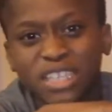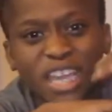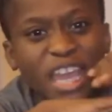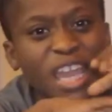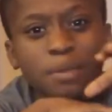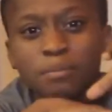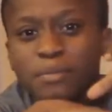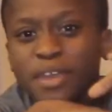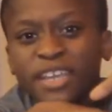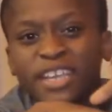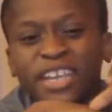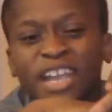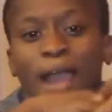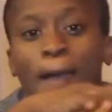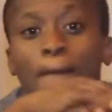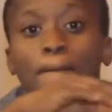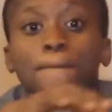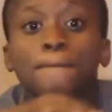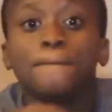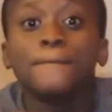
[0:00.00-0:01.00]
Game
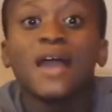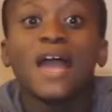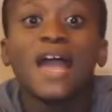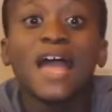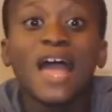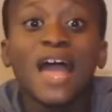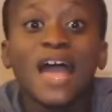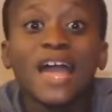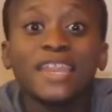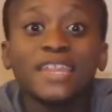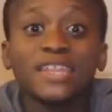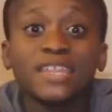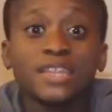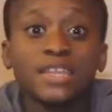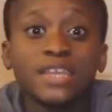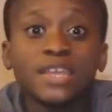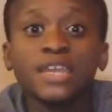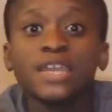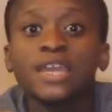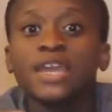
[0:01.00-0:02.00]
Maker,
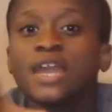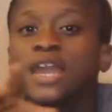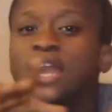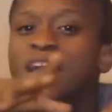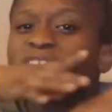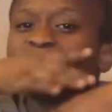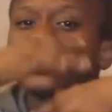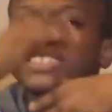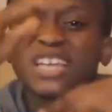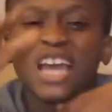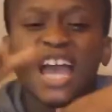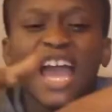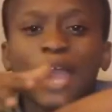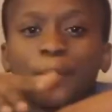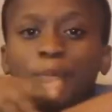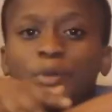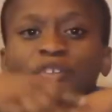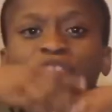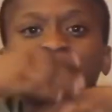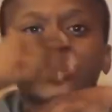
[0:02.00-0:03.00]
many
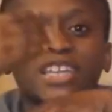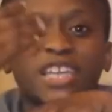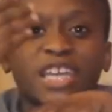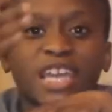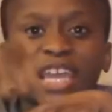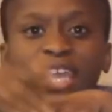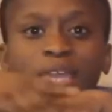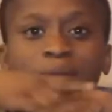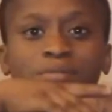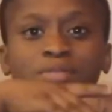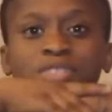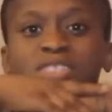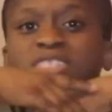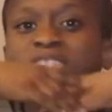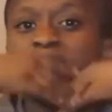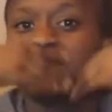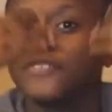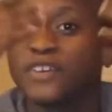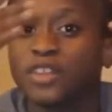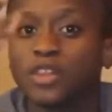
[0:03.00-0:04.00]
type of
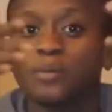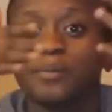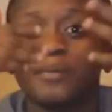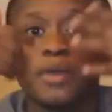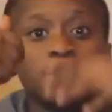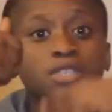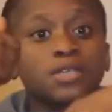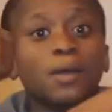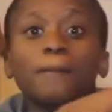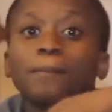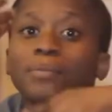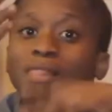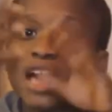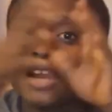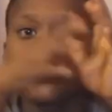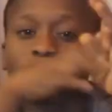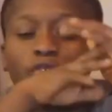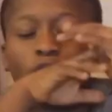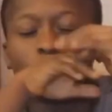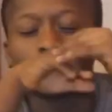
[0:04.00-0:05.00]
games development
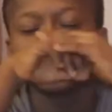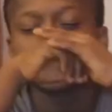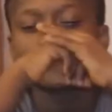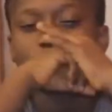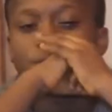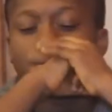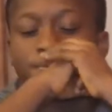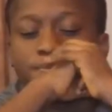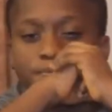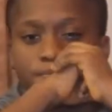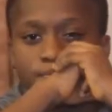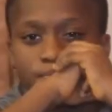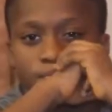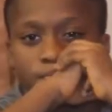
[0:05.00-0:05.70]
platforms.